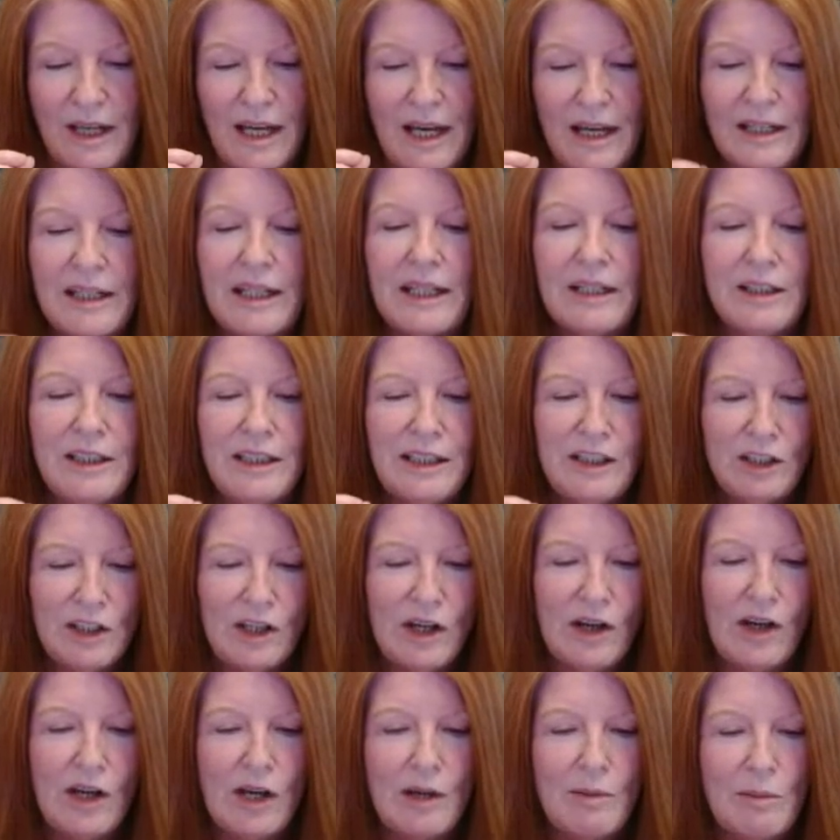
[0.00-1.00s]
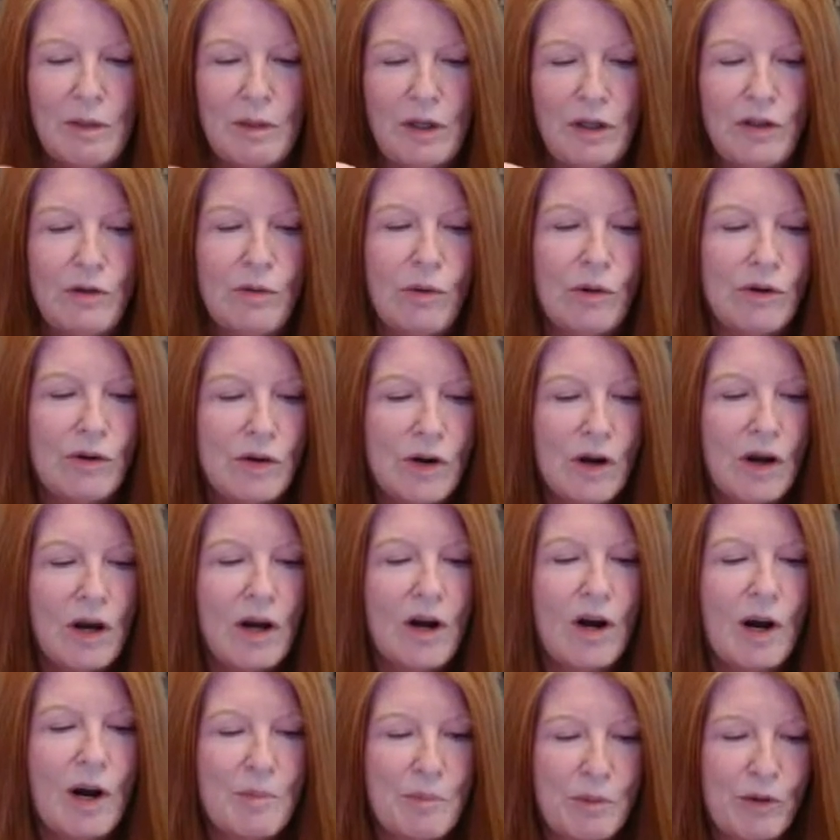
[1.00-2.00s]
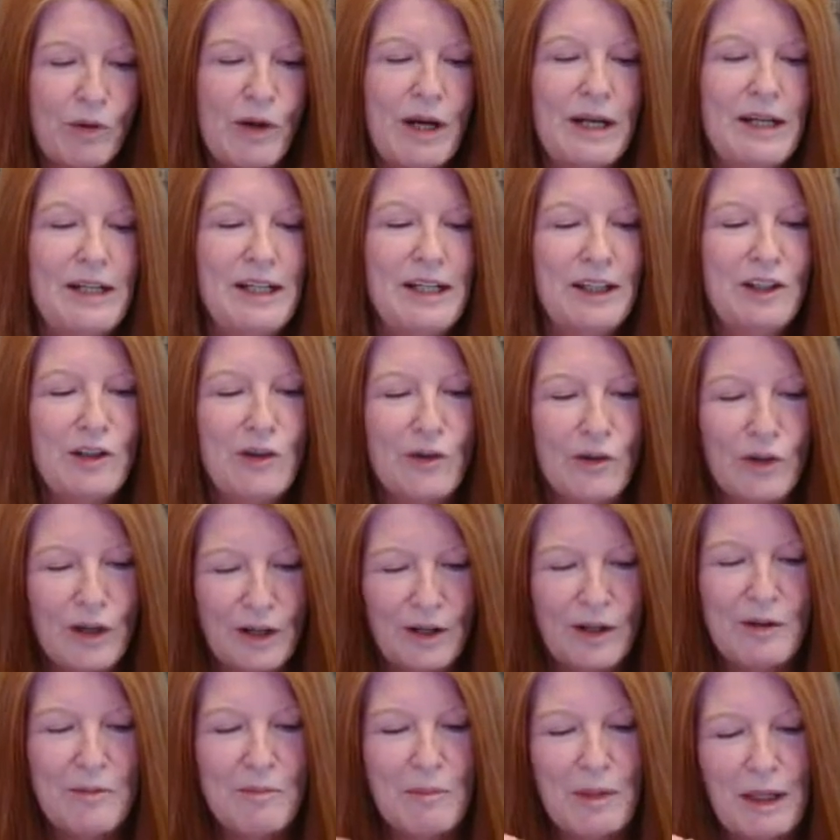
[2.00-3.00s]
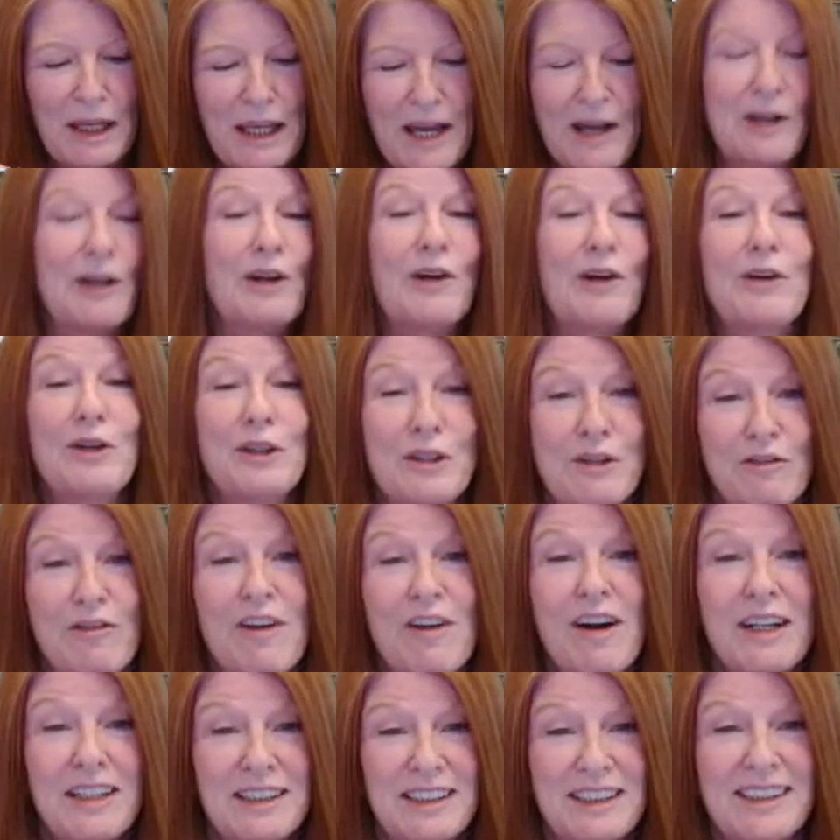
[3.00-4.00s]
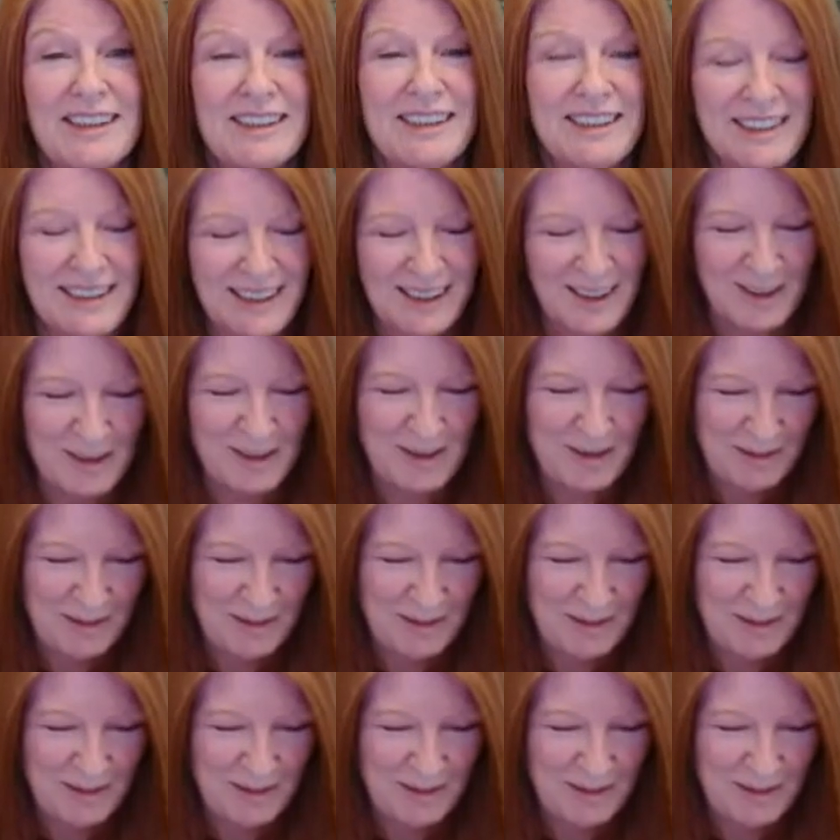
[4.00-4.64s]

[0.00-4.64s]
At any time you are not operating your mechanical devices,